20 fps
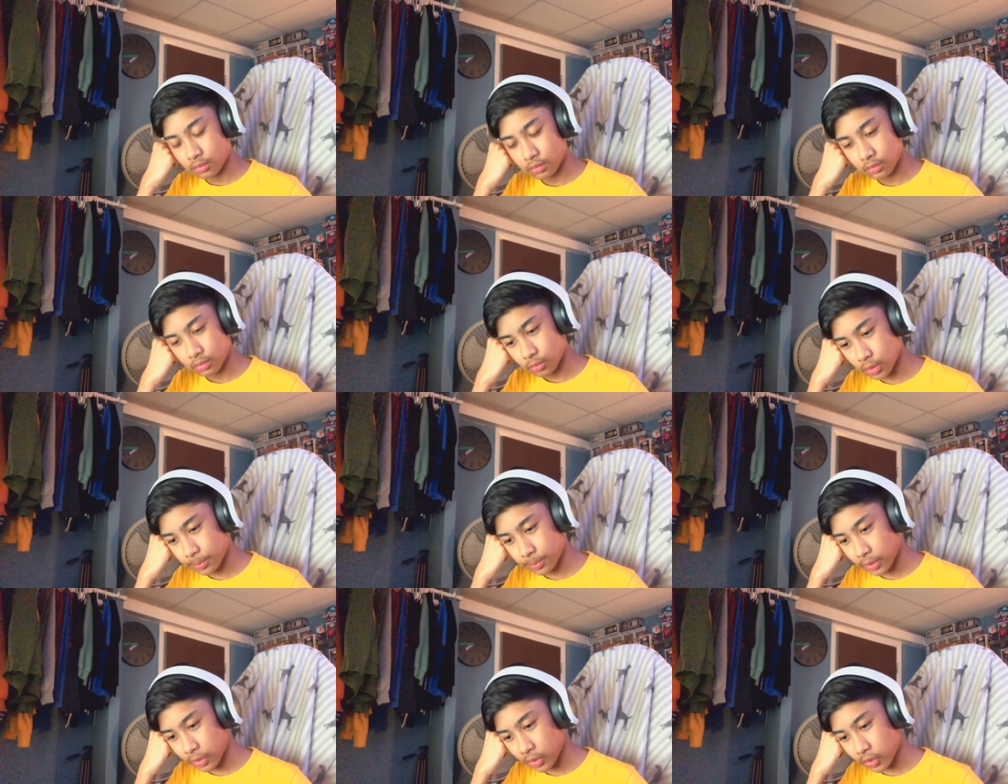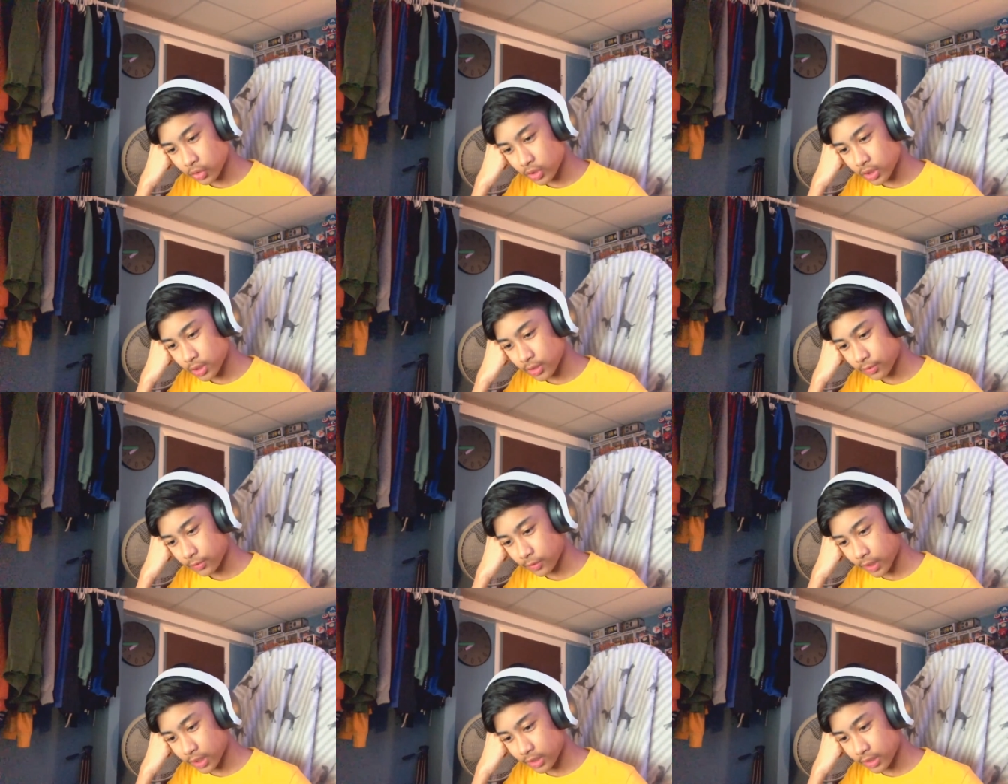What part is this?
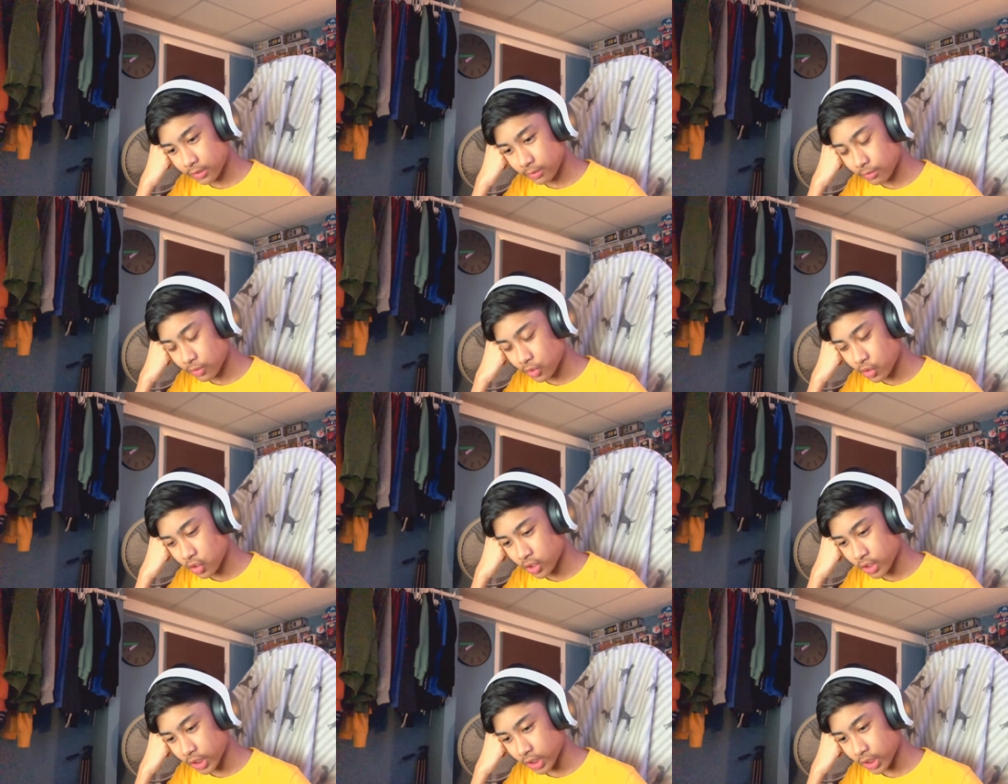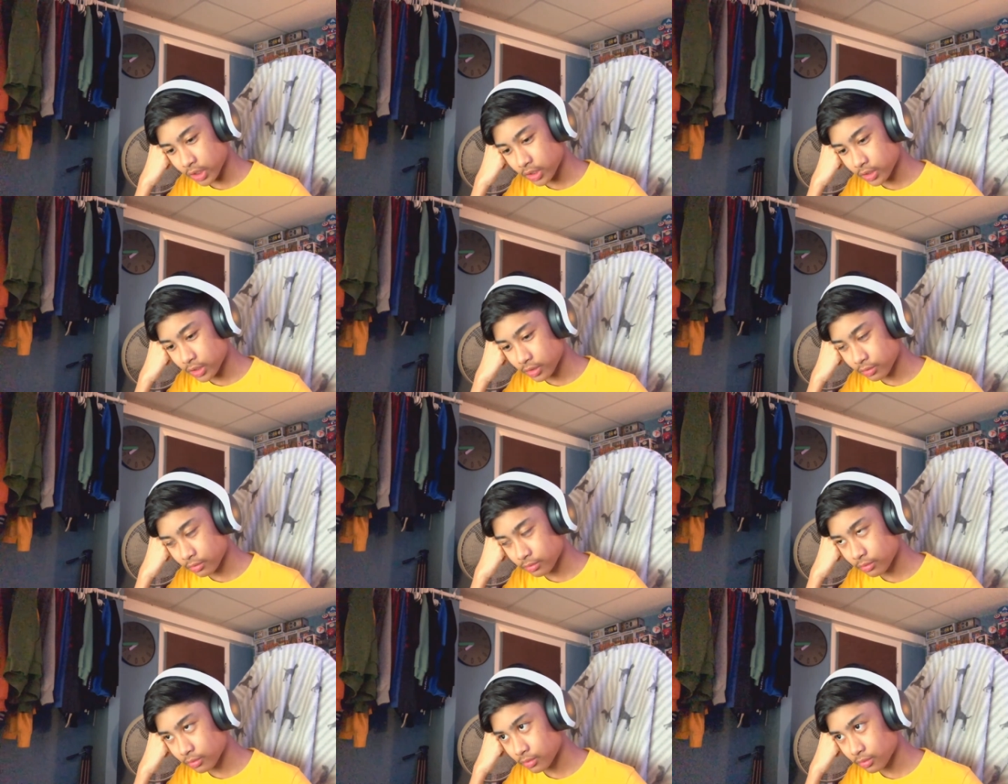Fucking six?
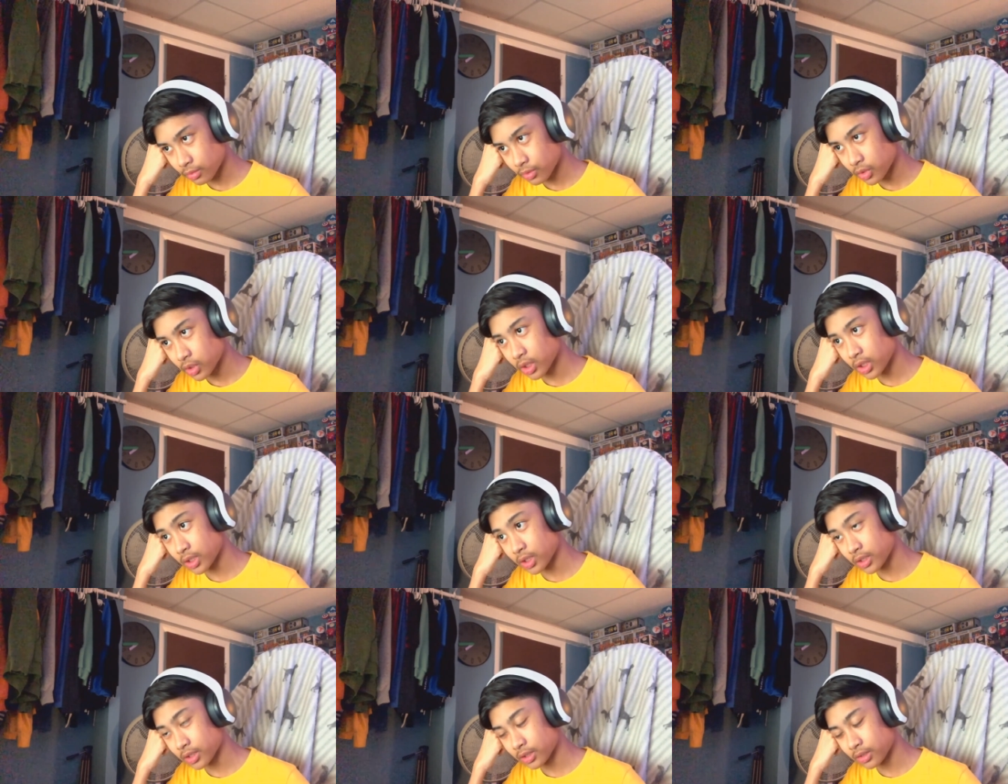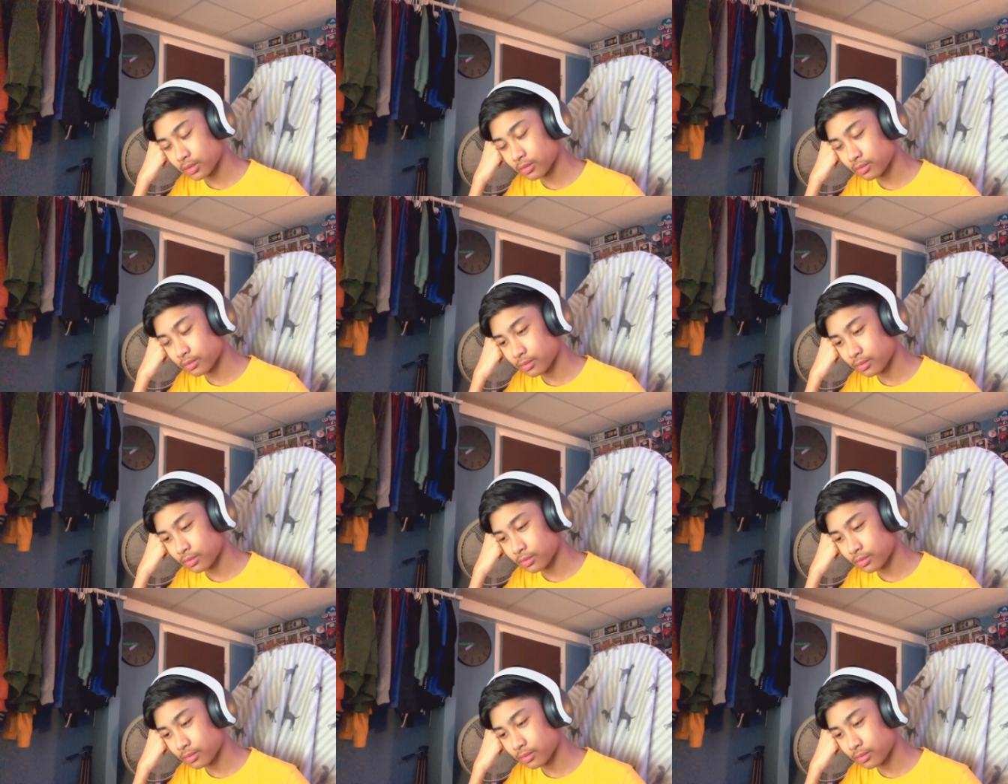Six?